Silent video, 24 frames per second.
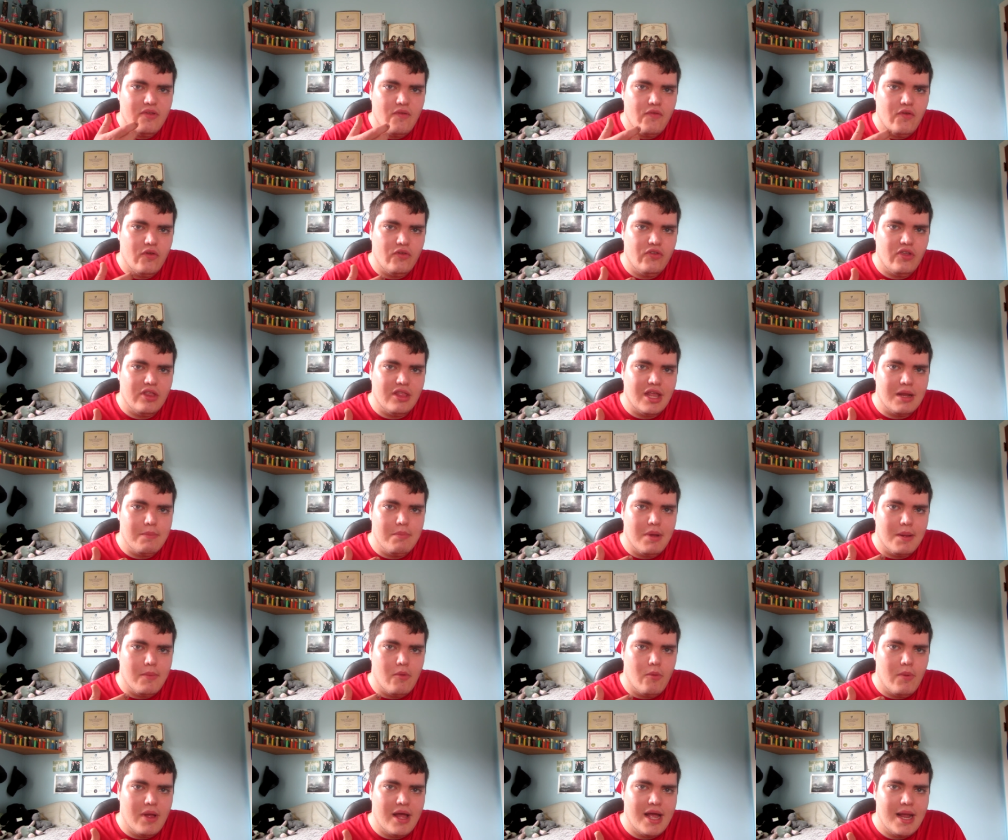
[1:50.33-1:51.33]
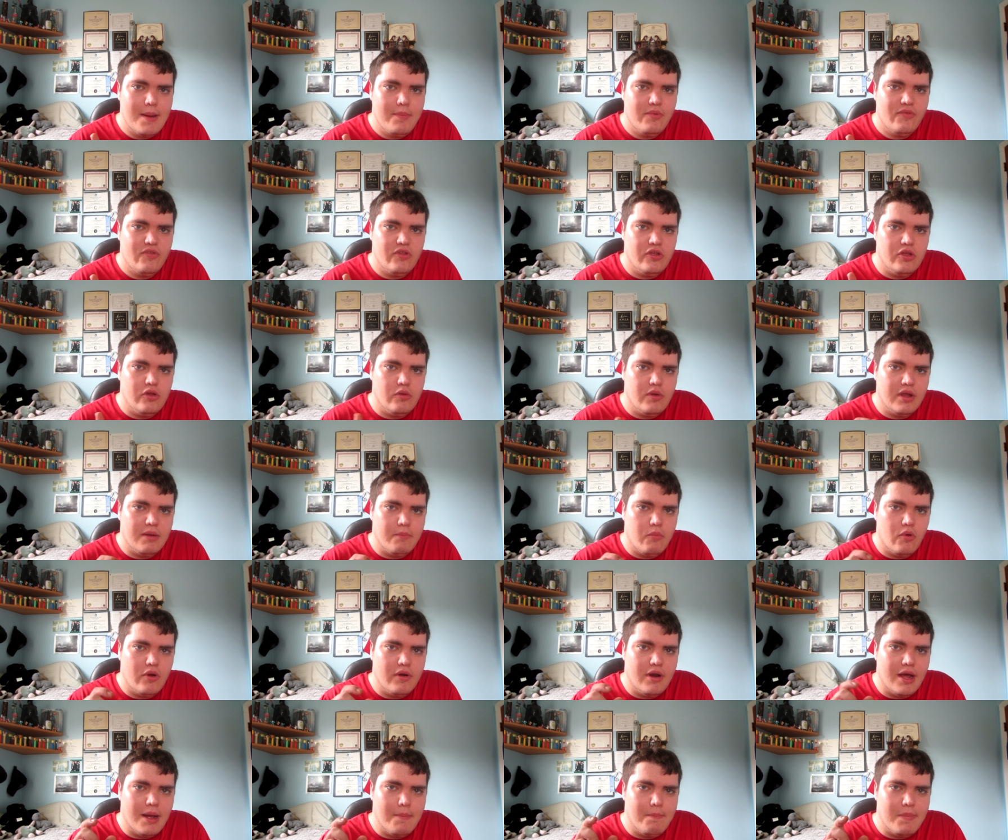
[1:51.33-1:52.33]
If you've seen like bubble pipes, you can
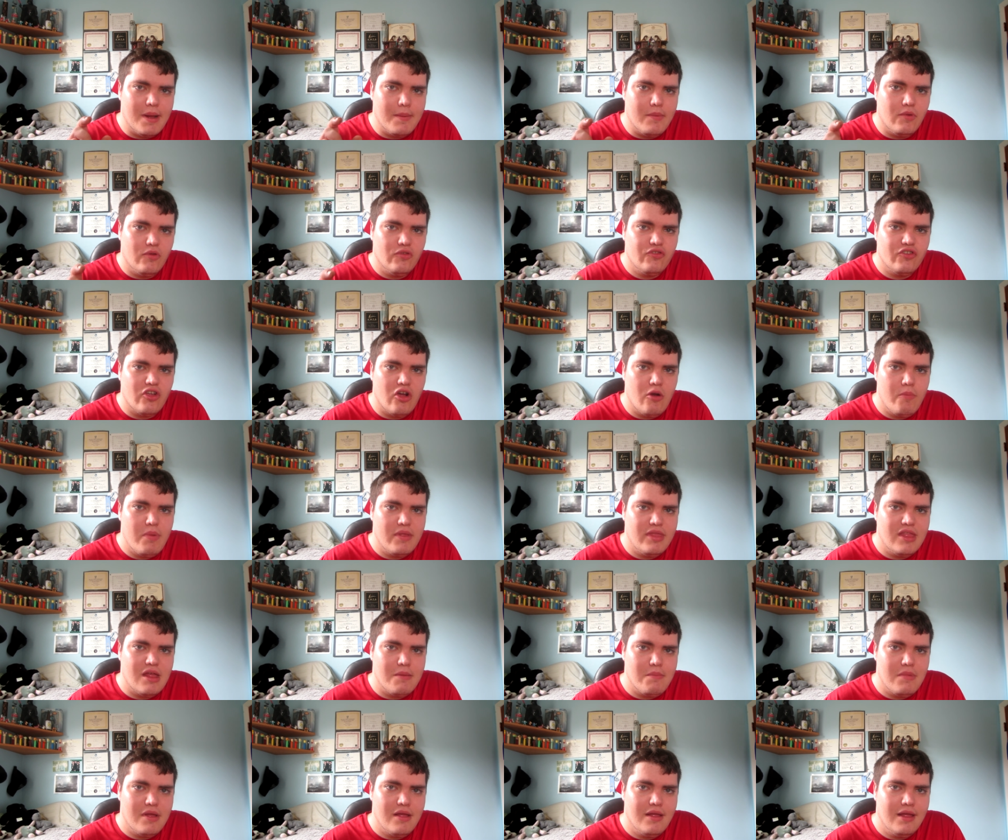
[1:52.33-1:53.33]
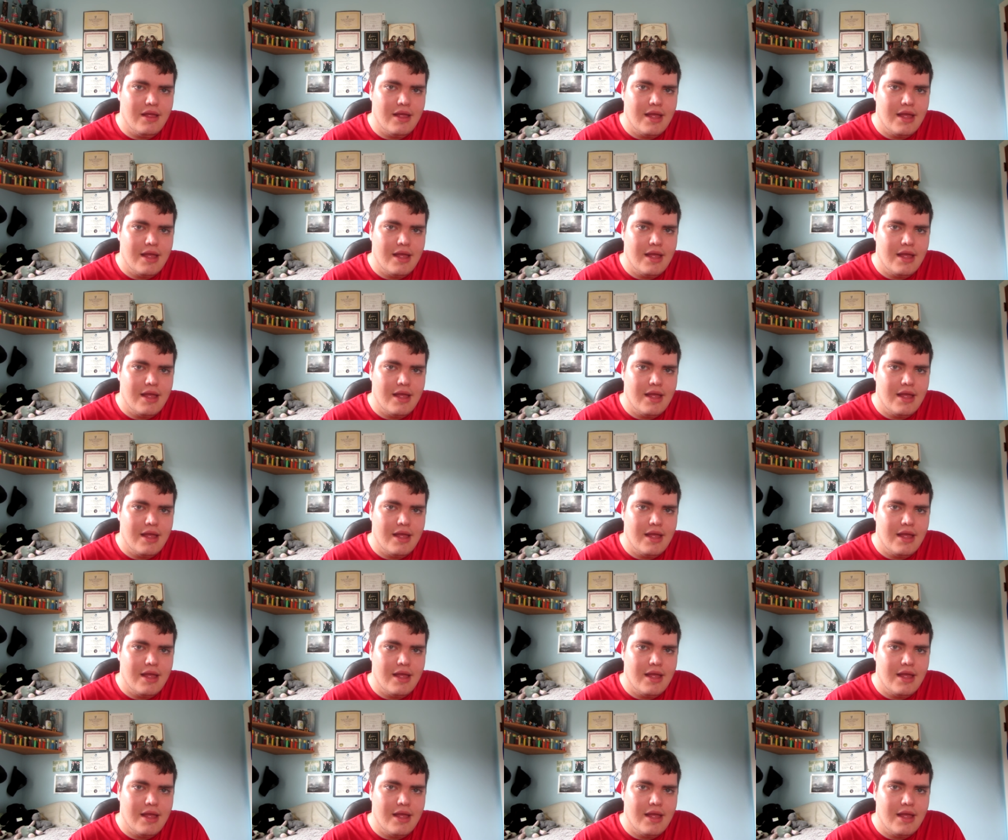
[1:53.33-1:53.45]
put uh, bubble soap in them